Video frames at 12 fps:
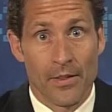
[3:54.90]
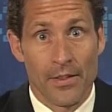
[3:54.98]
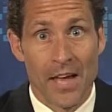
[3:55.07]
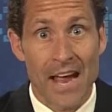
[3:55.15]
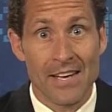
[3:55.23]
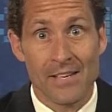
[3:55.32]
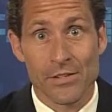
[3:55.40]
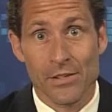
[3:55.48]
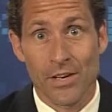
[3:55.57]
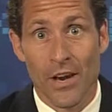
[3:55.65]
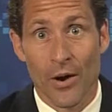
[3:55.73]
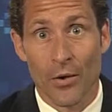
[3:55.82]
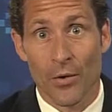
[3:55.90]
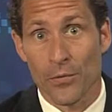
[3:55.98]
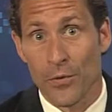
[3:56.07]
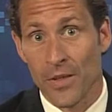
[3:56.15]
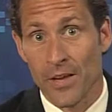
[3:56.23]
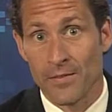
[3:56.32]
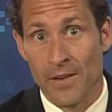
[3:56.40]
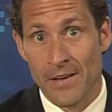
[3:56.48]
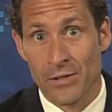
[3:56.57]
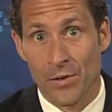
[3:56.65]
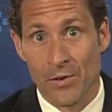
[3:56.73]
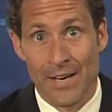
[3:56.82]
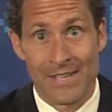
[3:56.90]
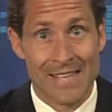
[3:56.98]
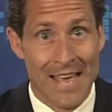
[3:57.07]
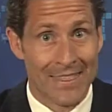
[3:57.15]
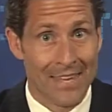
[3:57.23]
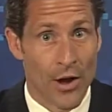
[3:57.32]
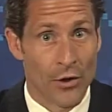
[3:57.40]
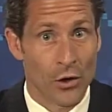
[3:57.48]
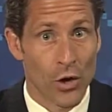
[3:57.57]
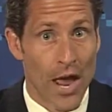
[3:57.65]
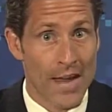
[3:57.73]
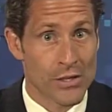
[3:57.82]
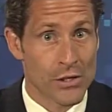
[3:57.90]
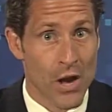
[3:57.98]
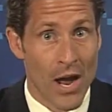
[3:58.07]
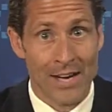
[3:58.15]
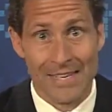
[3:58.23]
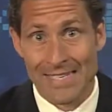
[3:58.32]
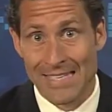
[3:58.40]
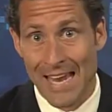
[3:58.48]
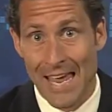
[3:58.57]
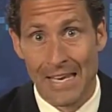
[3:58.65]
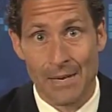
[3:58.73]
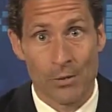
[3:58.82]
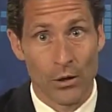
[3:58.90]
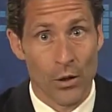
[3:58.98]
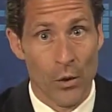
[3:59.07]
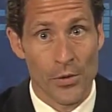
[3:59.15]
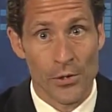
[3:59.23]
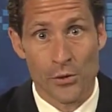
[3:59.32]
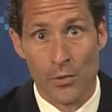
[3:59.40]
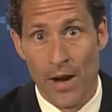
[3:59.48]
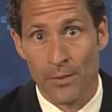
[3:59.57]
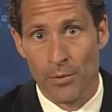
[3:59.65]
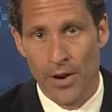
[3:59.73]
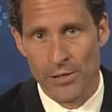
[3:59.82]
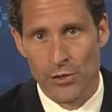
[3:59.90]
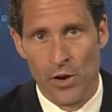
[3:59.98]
The ideal scenario for the investor is that the underlying stock is slightly below the strike price